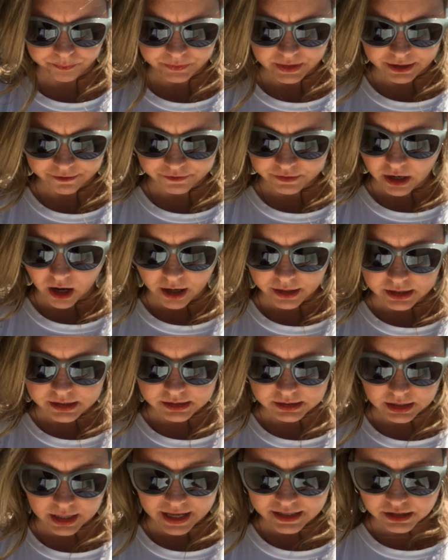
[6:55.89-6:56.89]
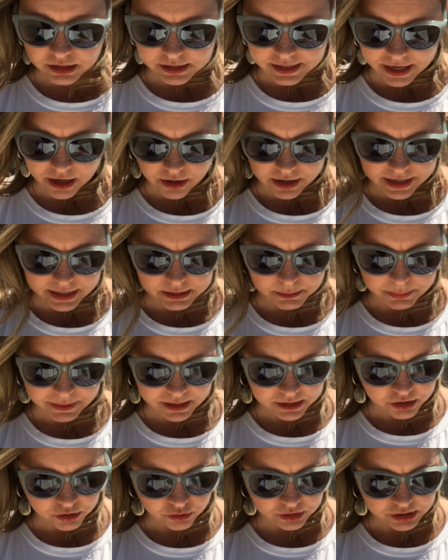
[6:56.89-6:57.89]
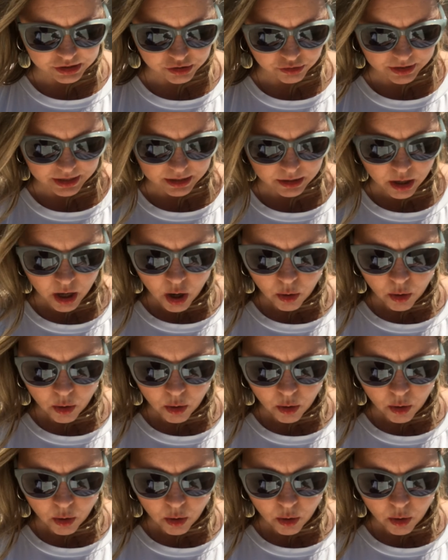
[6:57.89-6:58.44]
if not as legendary as Peachtree Street,